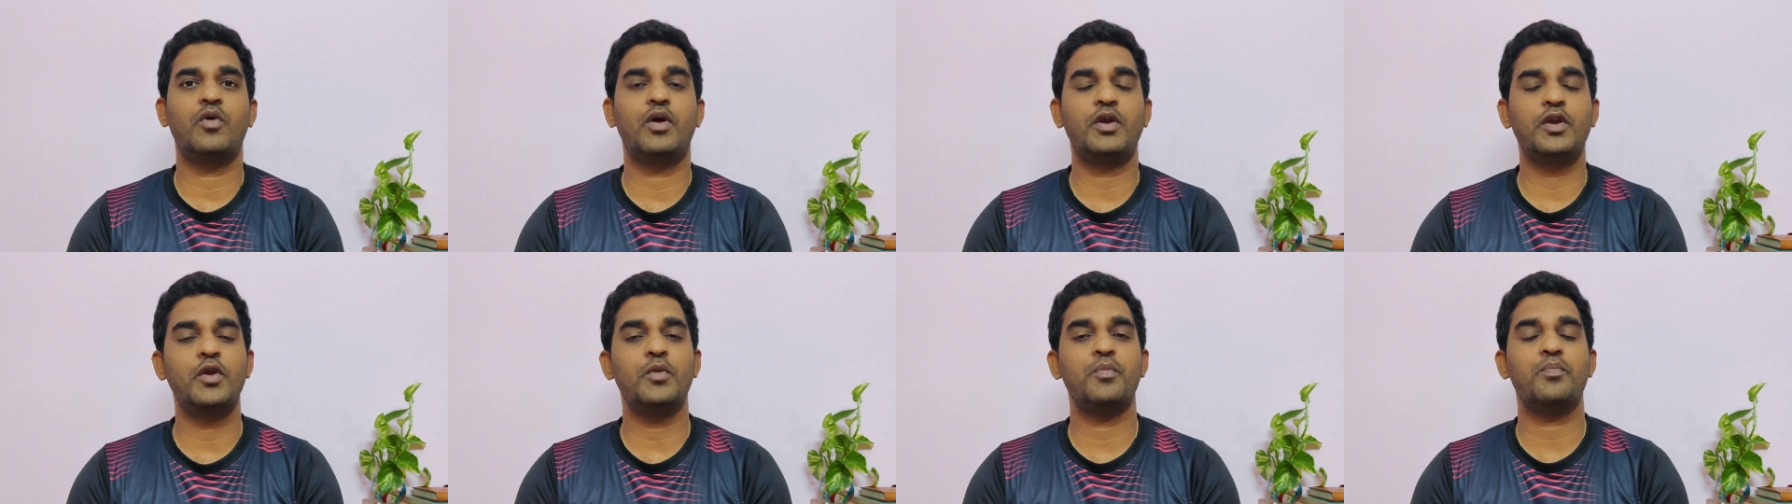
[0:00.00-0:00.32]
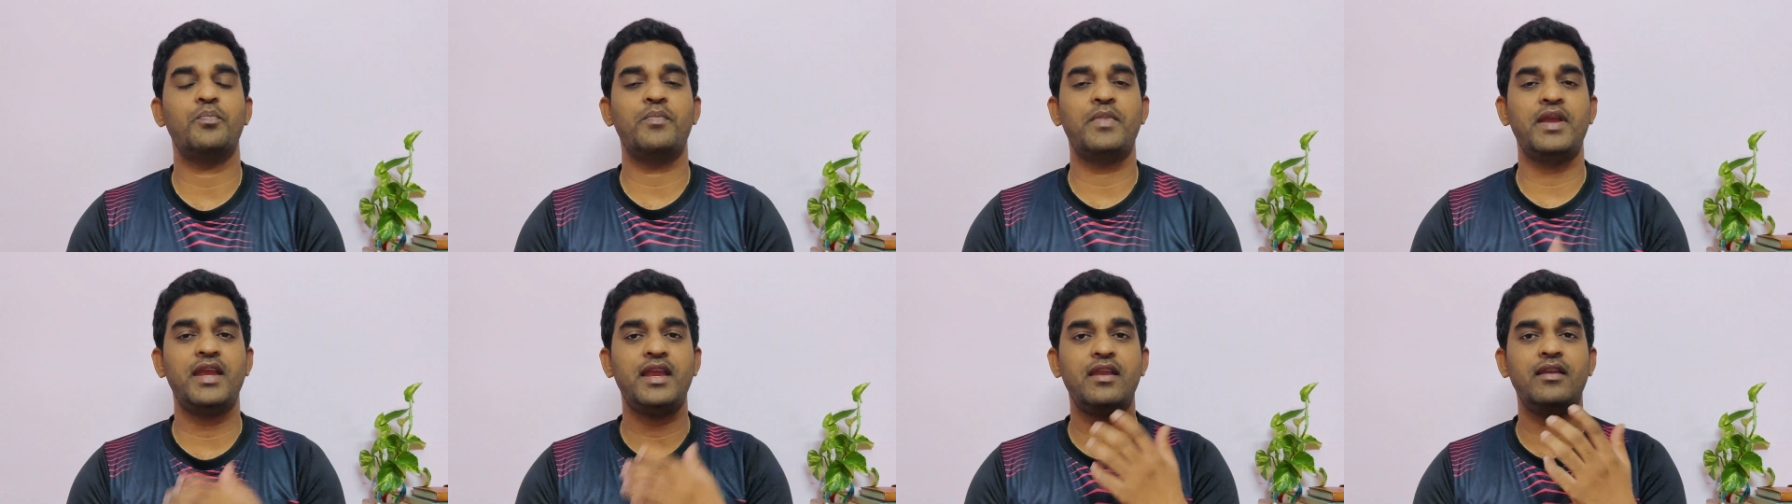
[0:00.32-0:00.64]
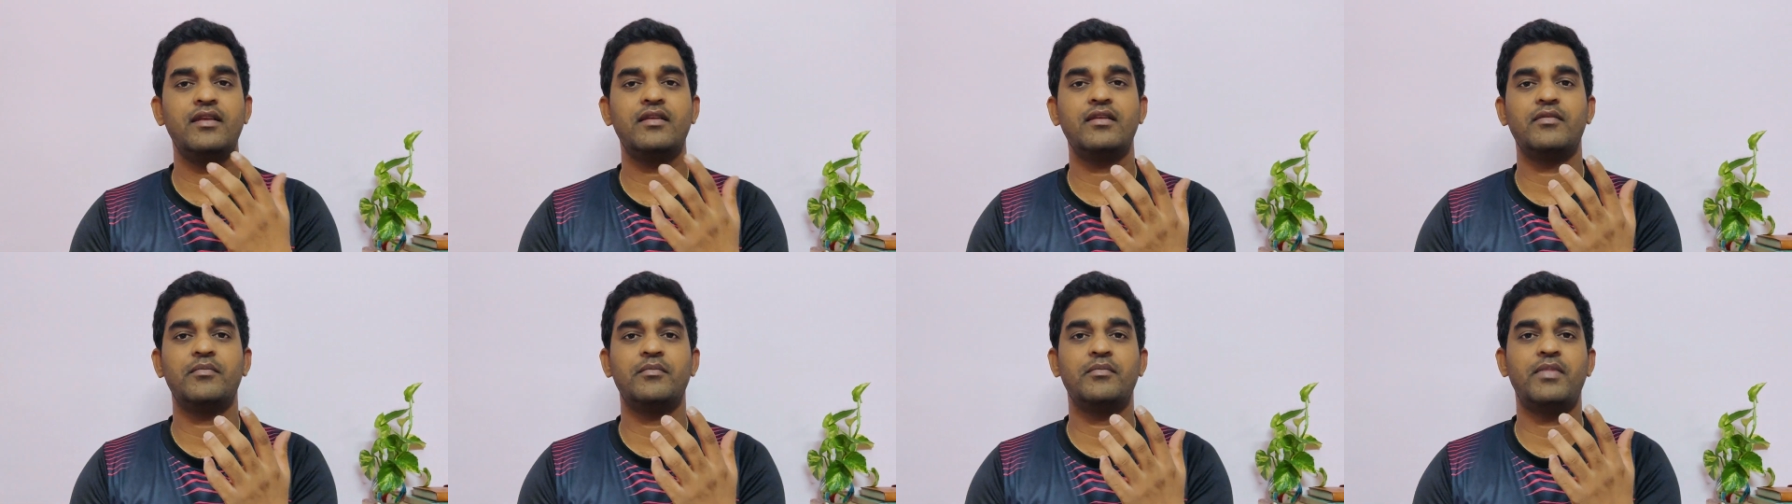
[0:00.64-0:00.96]
What do you
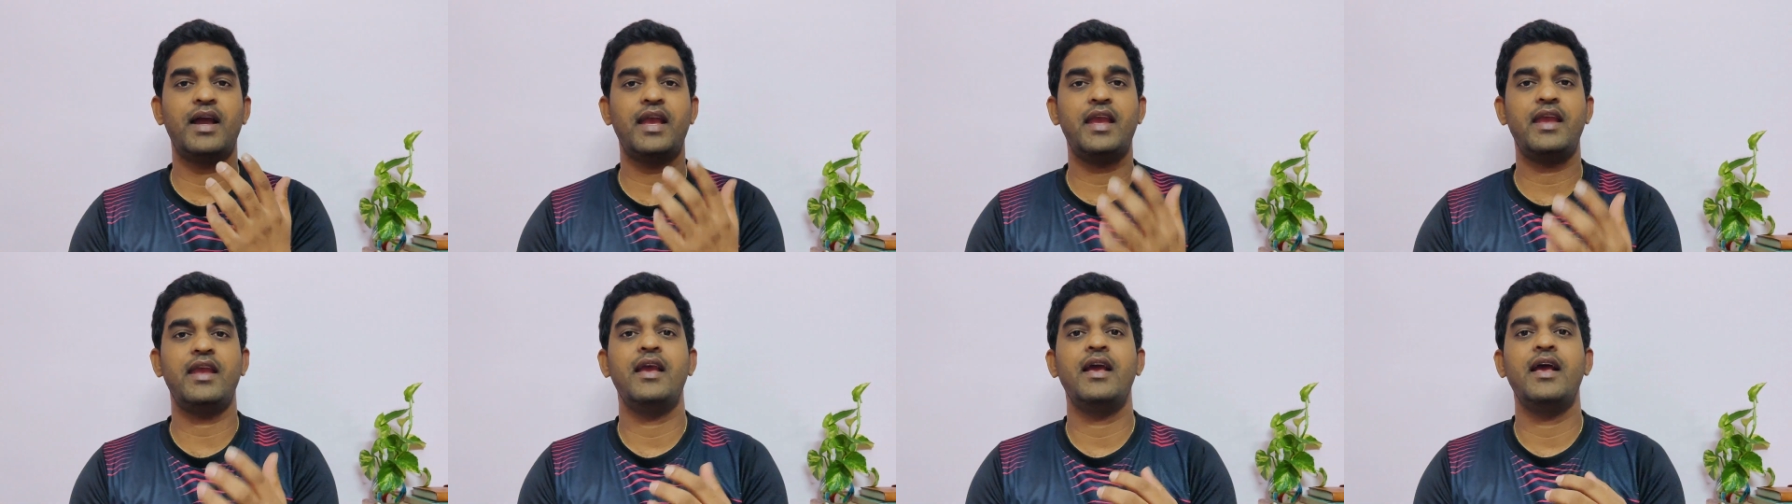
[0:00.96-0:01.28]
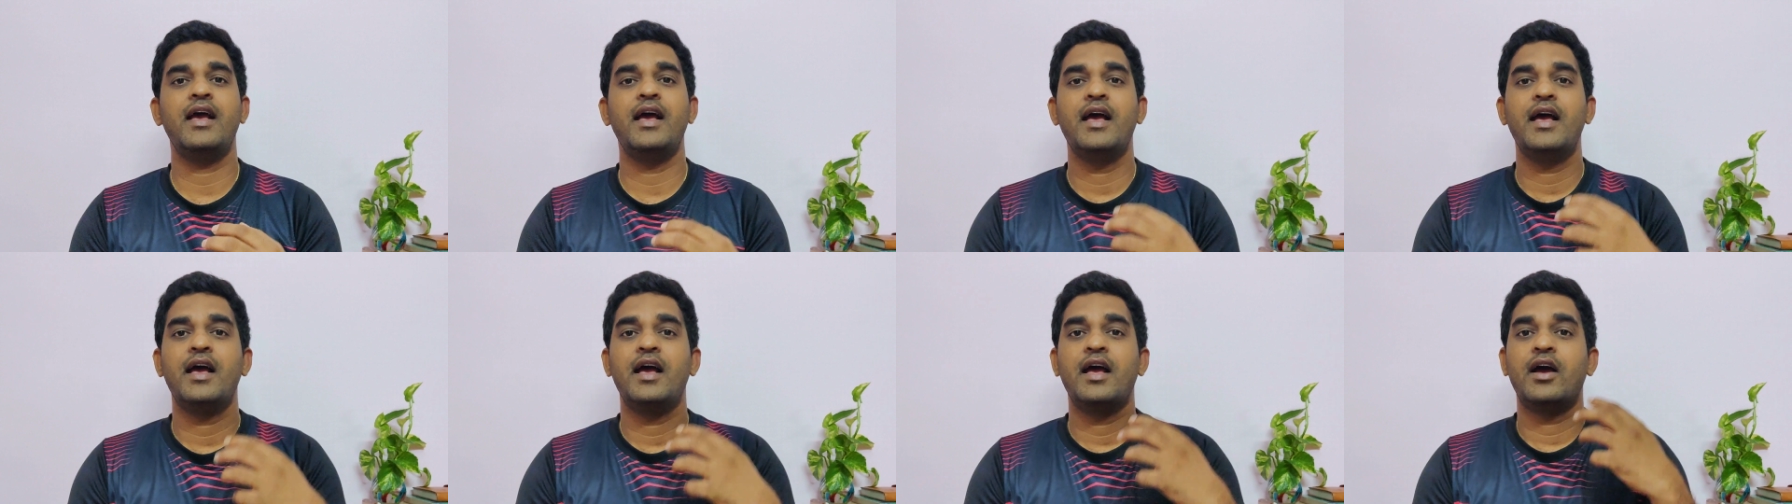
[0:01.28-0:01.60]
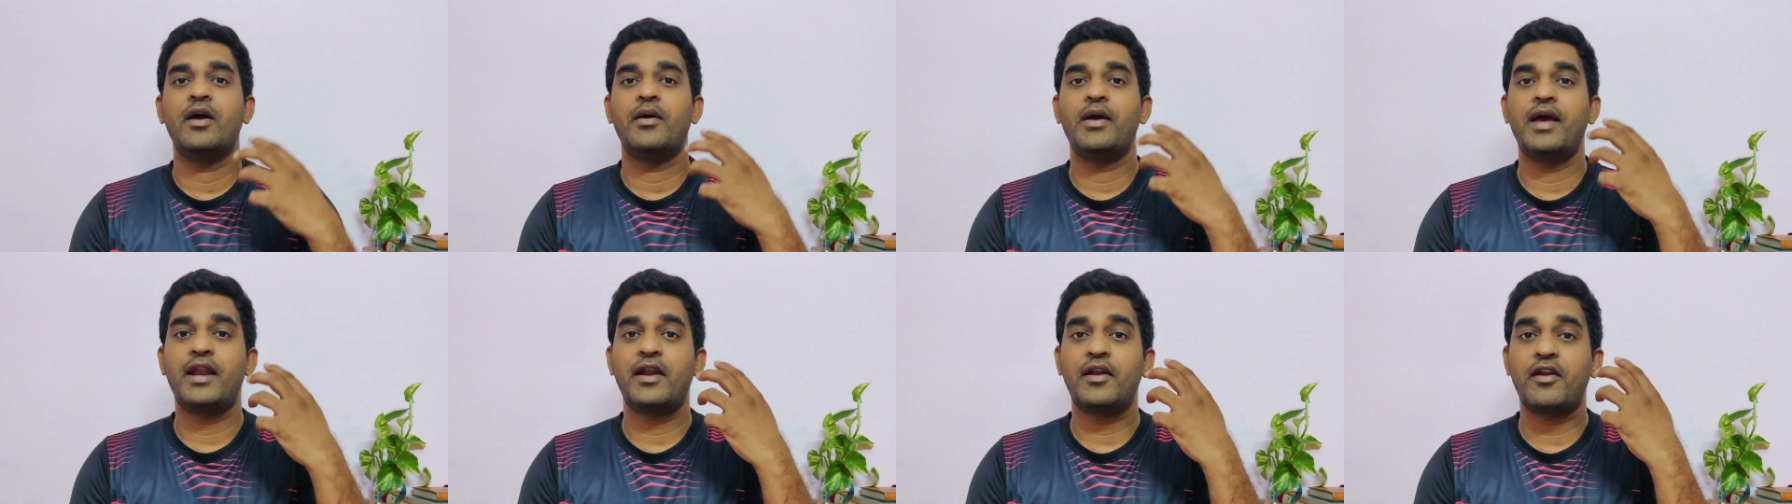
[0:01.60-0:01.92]
mean by
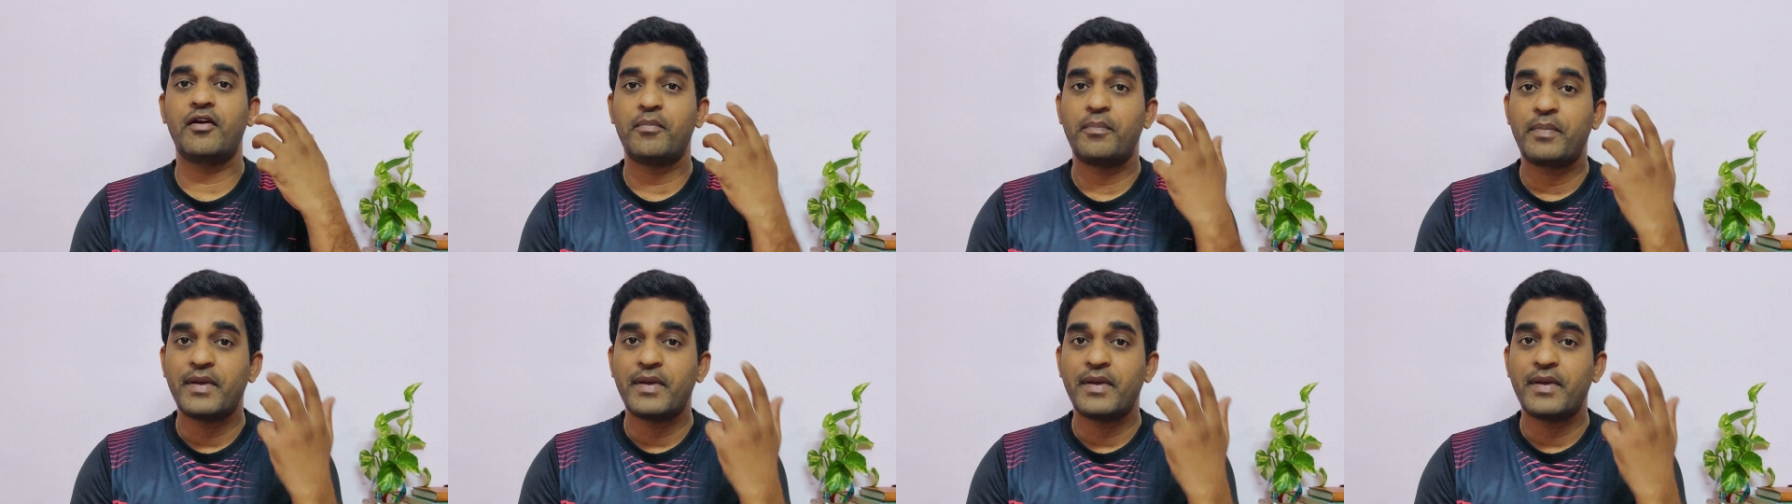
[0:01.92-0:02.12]
error